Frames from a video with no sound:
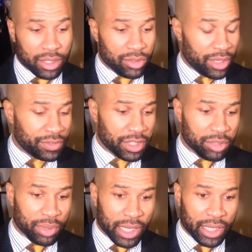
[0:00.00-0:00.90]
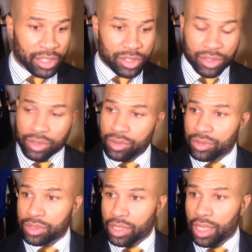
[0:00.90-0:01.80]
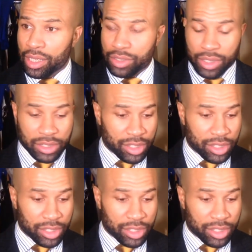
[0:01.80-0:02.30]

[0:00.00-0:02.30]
You have to keep playing until the clock's at